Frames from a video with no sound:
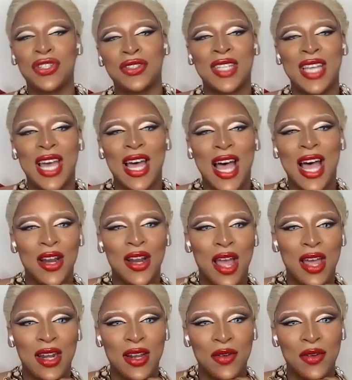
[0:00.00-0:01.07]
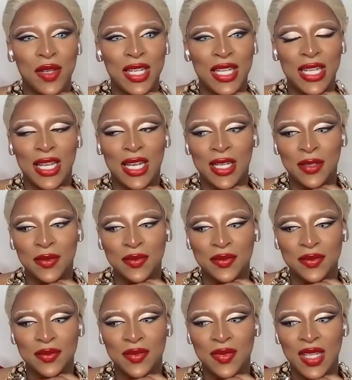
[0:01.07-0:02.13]
true. Yeah, I don't really
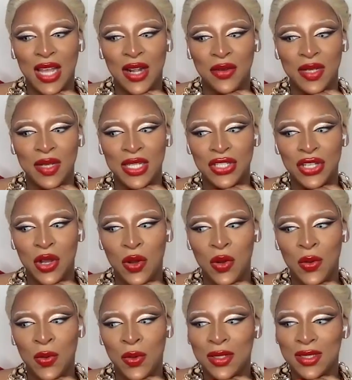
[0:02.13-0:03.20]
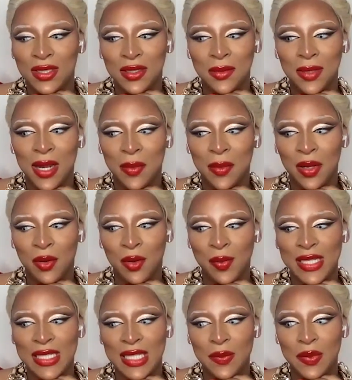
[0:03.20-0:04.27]
show when I'm a
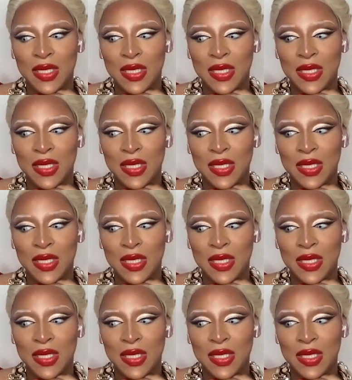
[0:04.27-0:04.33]
little bit